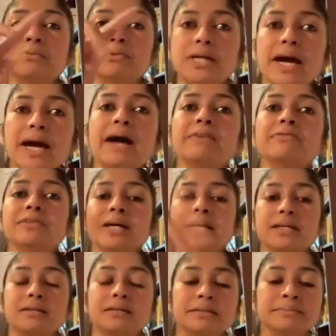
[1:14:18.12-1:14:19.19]
I would have
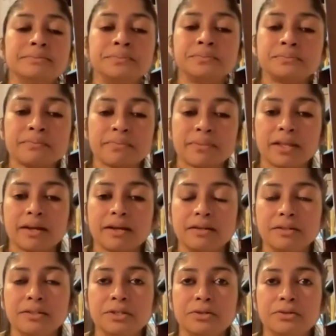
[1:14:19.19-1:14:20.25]
like,
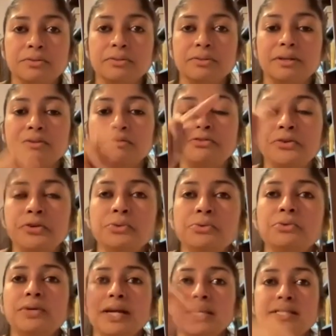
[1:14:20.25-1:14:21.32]
you know, a
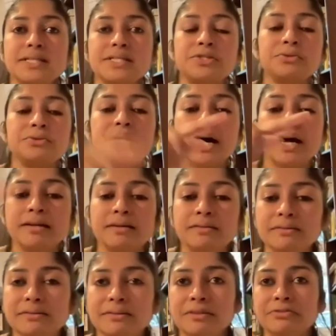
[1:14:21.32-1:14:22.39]
few races to
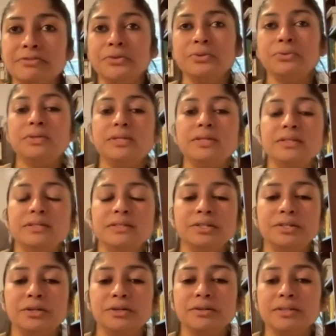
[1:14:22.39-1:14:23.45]
run, a few,
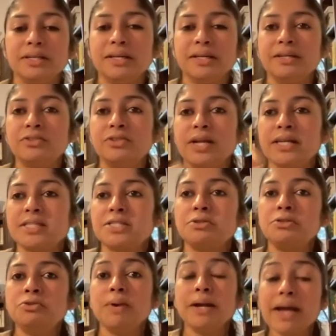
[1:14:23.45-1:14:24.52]
you know, tricks
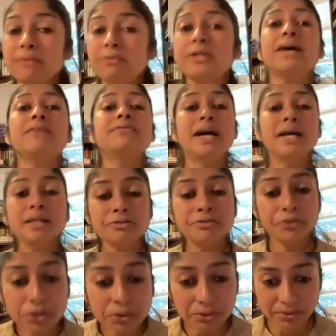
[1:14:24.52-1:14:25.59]
to do, but I would have done a
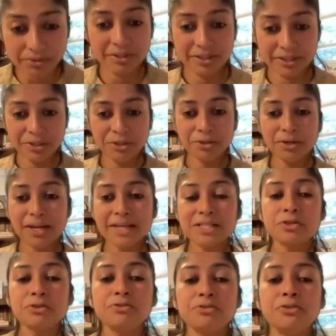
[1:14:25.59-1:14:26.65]
few, you know, like,
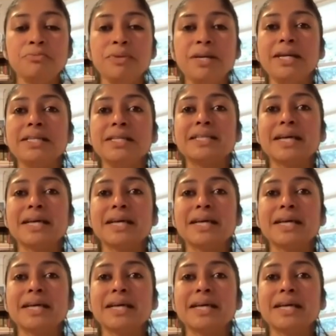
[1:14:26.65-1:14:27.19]
so for me,